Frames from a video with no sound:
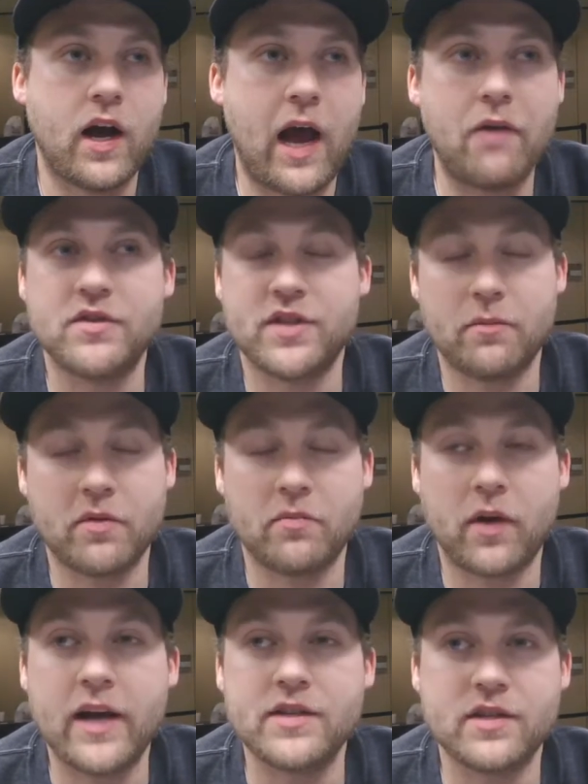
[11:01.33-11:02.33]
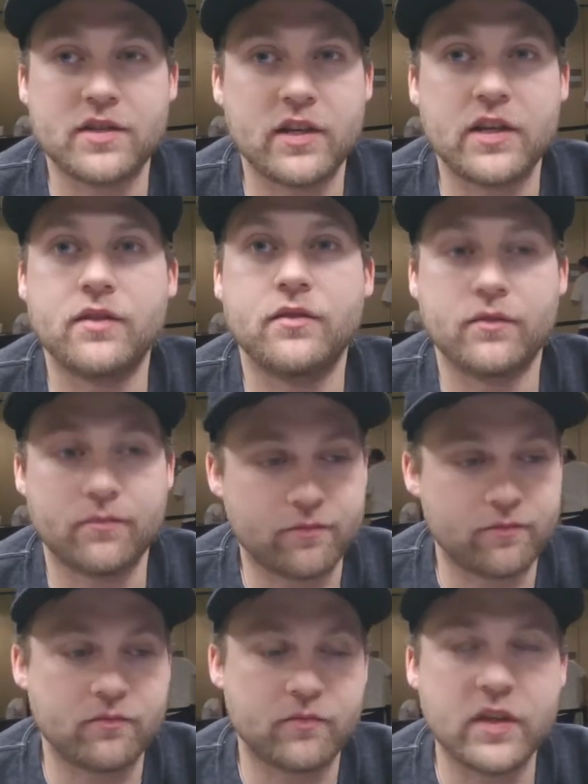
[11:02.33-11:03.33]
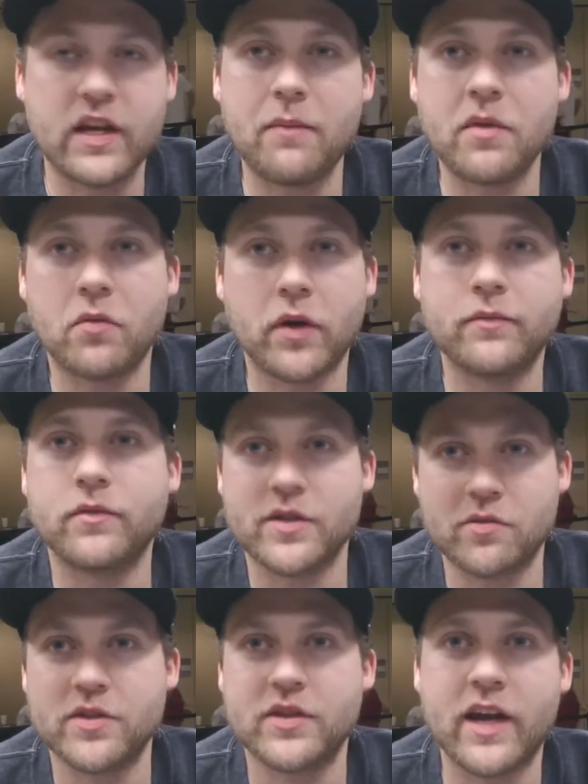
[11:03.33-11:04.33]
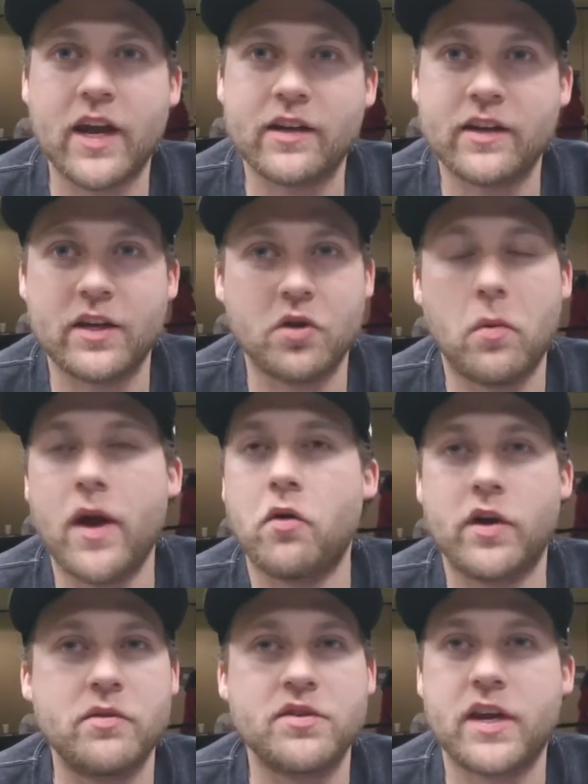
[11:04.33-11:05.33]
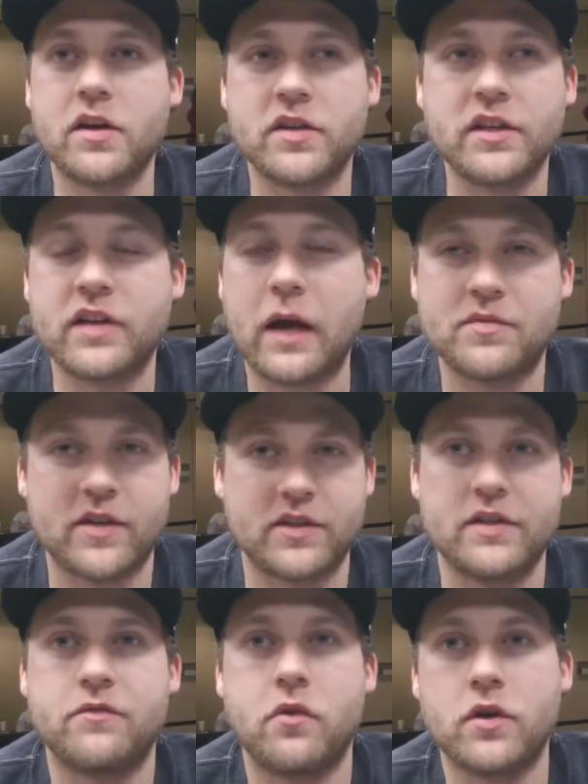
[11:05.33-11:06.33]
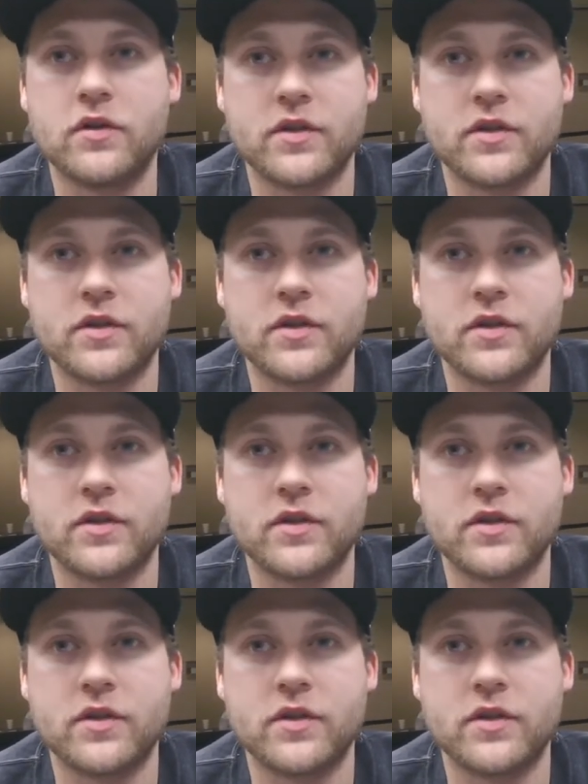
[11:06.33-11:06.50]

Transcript: I was up in prizes, and the game they win. Because once again, no matter what, he was guaranteed top 64.